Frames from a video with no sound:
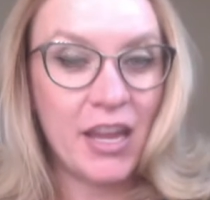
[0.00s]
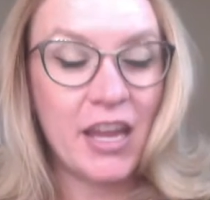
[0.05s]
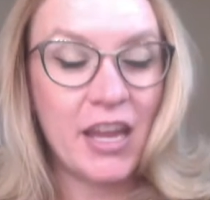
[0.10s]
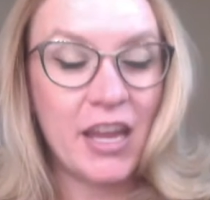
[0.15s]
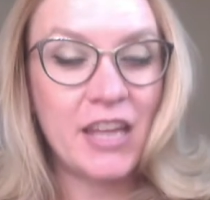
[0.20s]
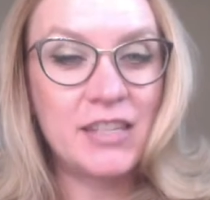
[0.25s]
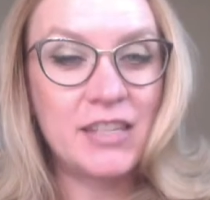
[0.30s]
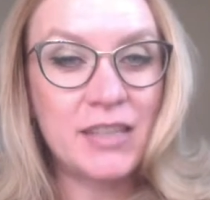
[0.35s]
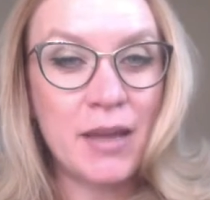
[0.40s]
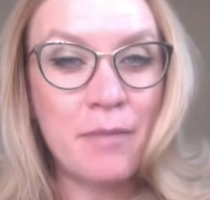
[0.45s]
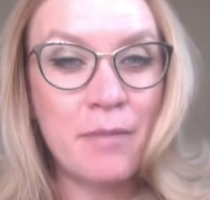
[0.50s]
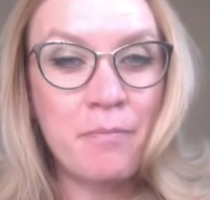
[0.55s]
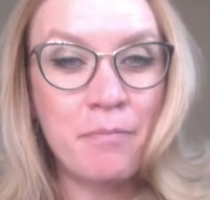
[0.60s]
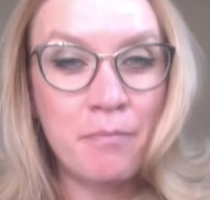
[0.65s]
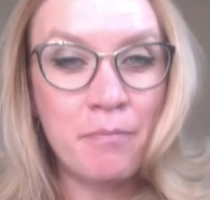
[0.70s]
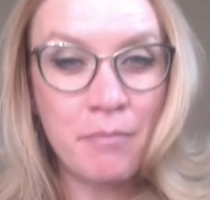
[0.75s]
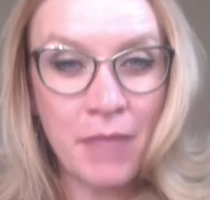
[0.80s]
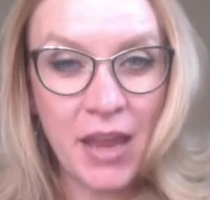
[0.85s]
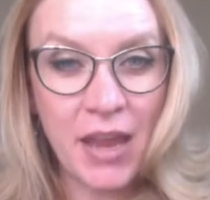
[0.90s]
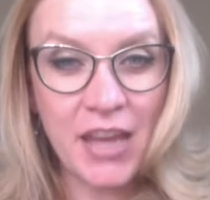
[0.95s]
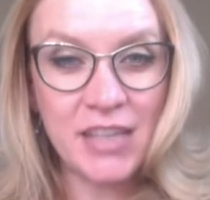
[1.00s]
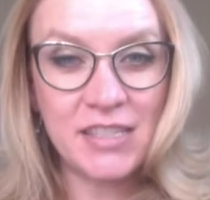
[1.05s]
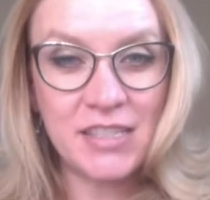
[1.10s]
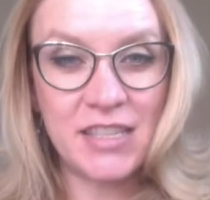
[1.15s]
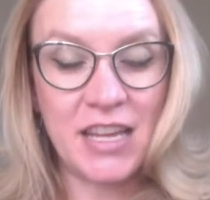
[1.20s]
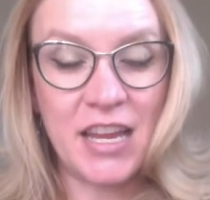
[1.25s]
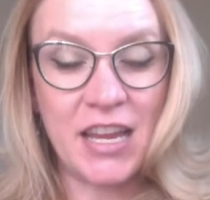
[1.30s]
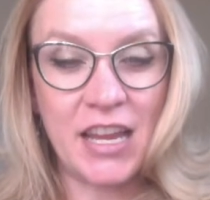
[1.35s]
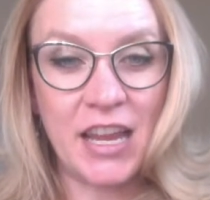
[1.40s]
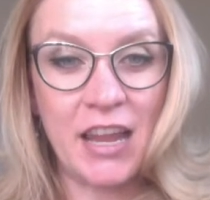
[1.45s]
It's
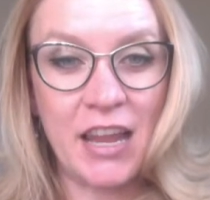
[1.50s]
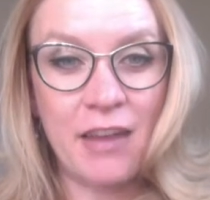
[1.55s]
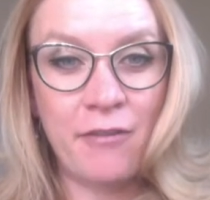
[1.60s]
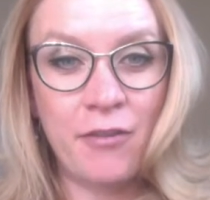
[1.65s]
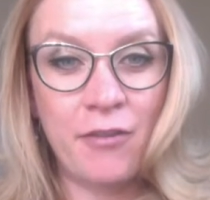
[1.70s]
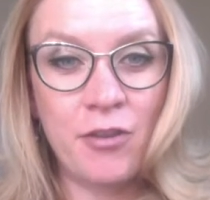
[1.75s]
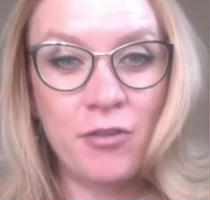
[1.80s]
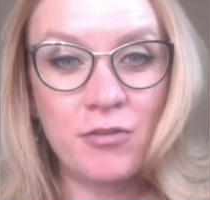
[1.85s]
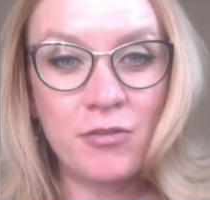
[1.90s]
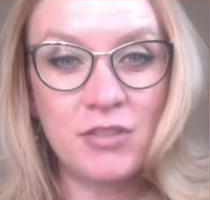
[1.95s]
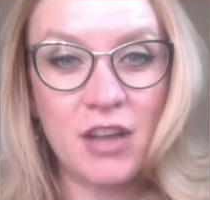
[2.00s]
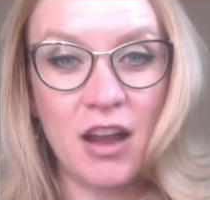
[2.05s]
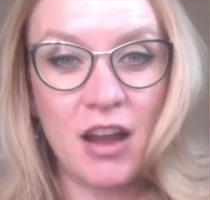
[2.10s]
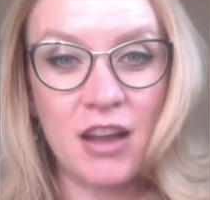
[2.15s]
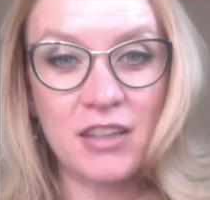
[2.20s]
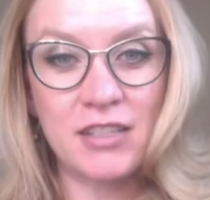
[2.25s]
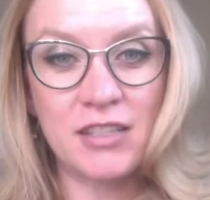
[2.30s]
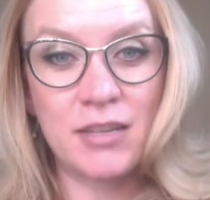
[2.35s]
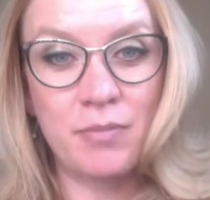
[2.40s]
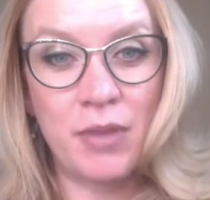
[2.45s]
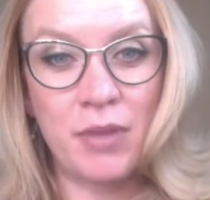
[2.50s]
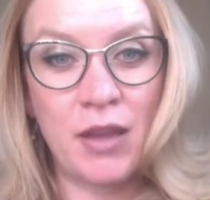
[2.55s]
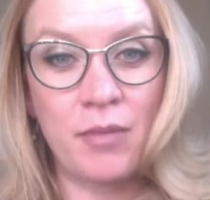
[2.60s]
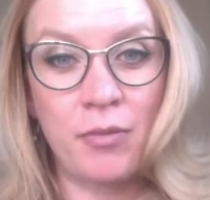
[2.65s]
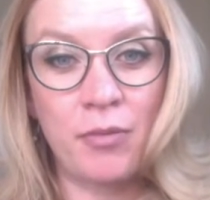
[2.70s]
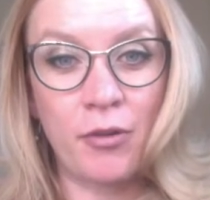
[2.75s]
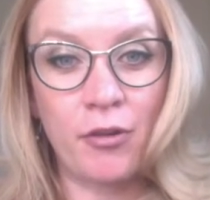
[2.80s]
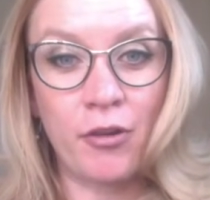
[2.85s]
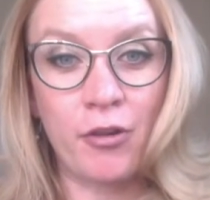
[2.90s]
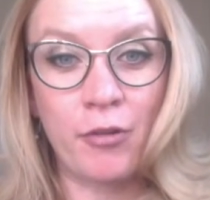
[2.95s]
amazing if you talk to
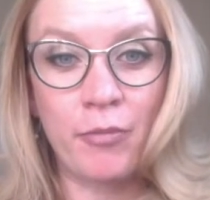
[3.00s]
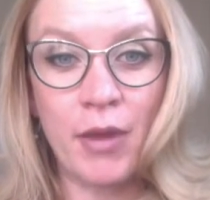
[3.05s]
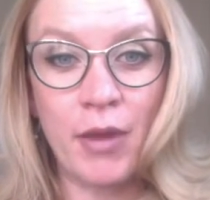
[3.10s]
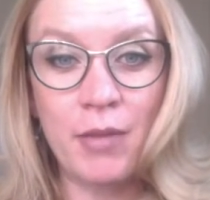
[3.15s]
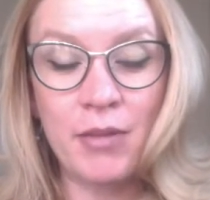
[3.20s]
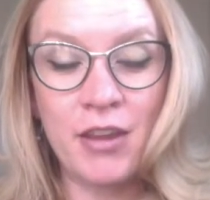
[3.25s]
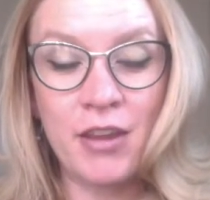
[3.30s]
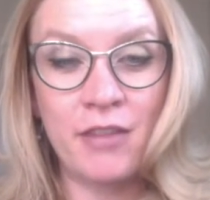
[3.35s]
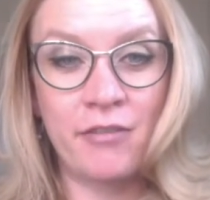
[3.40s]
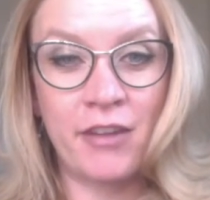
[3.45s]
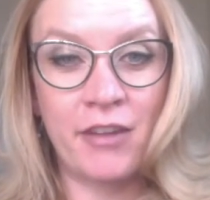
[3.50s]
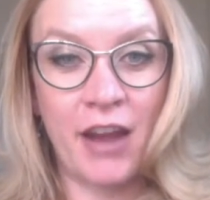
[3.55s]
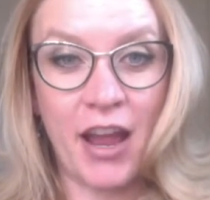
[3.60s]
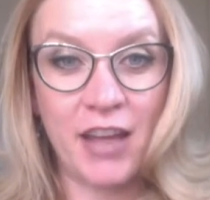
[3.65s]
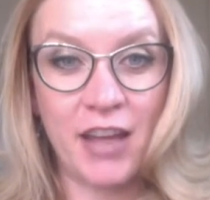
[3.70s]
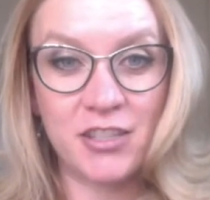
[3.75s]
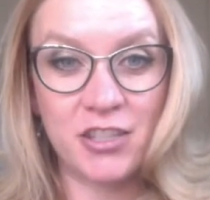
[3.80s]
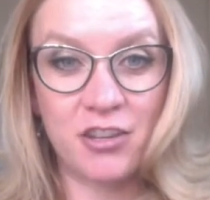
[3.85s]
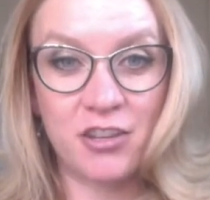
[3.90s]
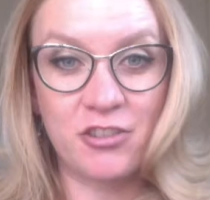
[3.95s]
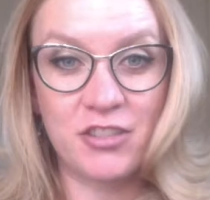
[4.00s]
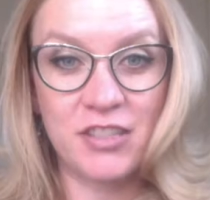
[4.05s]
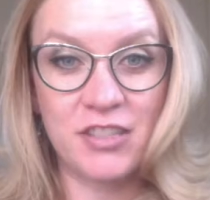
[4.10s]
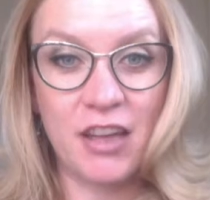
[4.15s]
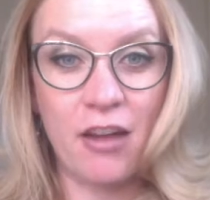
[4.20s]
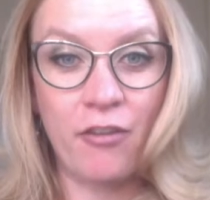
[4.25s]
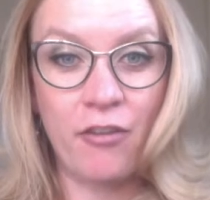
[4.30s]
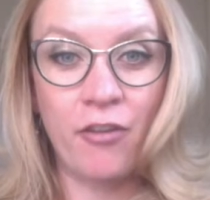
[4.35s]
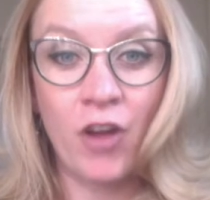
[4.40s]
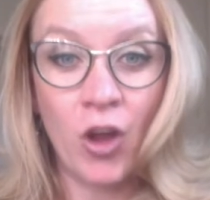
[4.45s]
people or maybe even ask
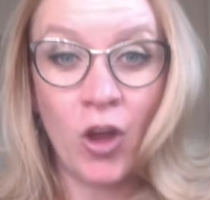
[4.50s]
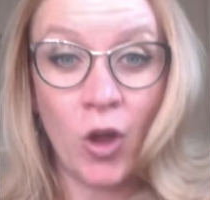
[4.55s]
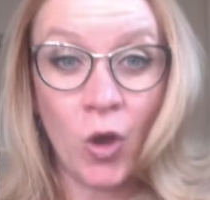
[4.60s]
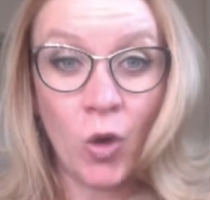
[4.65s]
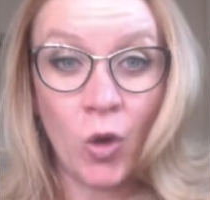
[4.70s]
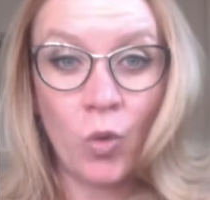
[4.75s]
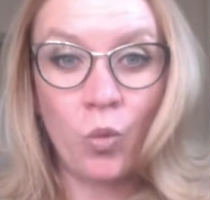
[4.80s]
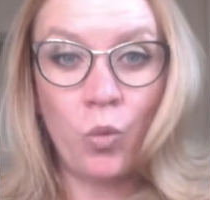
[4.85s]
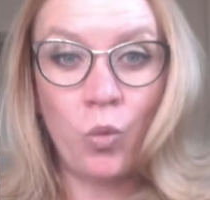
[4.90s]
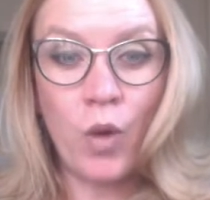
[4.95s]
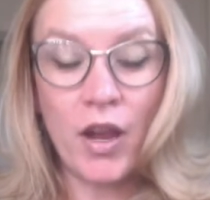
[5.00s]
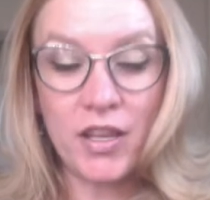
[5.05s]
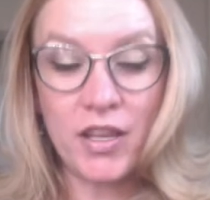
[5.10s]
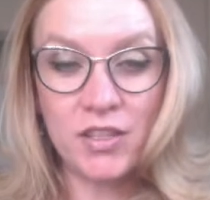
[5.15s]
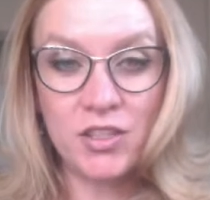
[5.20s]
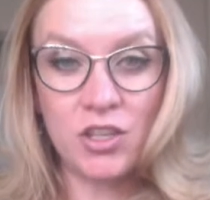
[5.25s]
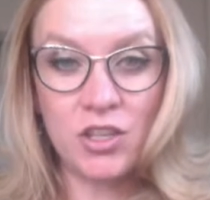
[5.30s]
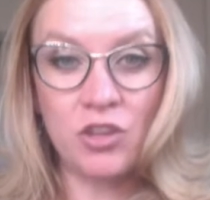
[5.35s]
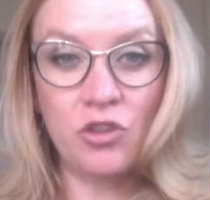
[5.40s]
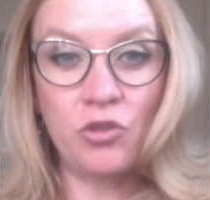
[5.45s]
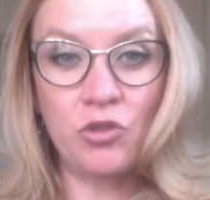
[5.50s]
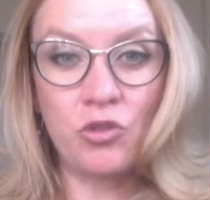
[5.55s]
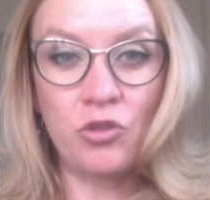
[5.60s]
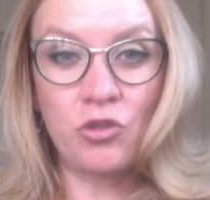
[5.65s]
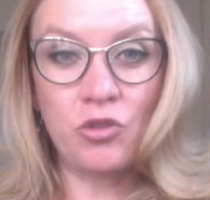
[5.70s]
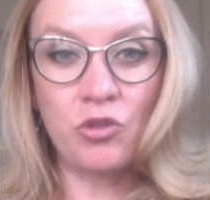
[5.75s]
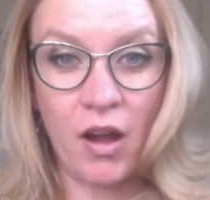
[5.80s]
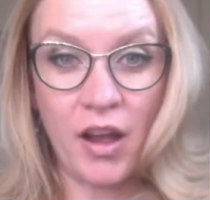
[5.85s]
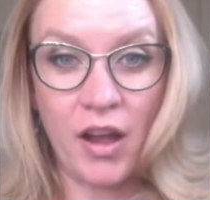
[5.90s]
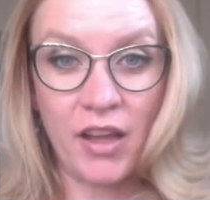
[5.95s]
yourself, what do you
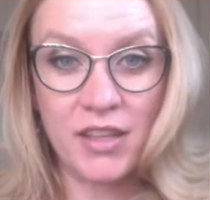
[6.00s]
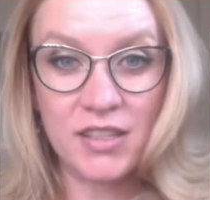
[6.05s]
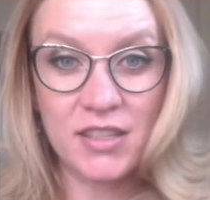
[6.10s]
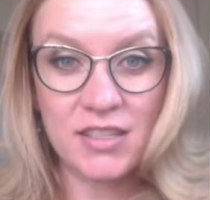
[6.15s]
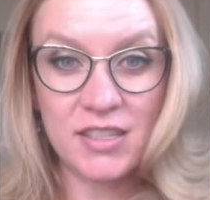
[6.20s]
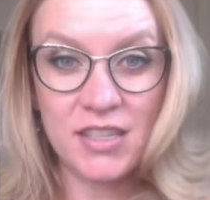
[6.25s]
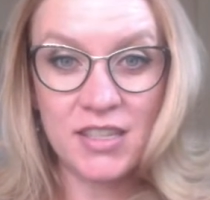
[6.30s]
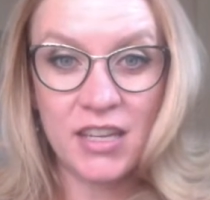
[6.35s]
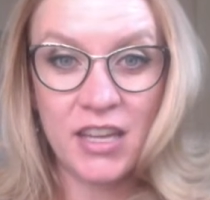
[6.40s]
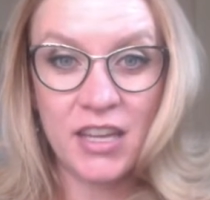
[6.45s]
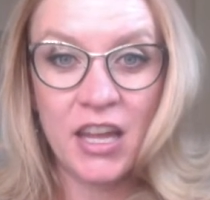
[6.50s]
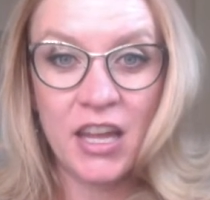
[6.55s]
want?